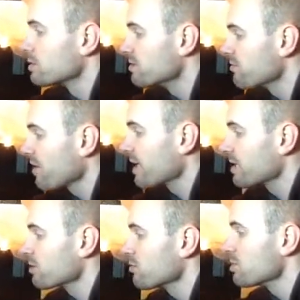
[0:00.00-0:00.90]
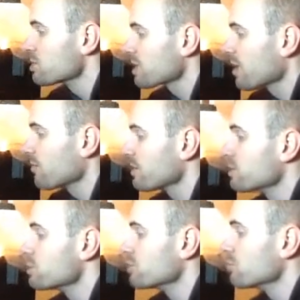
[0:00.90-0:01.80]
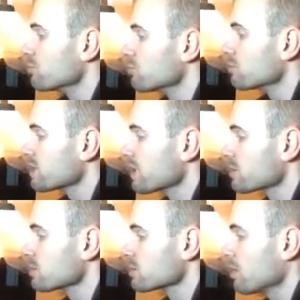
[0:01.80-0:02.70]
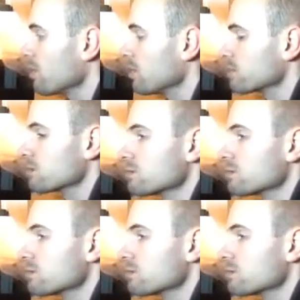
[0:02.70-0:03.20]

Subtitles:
dividing the music up into sections called...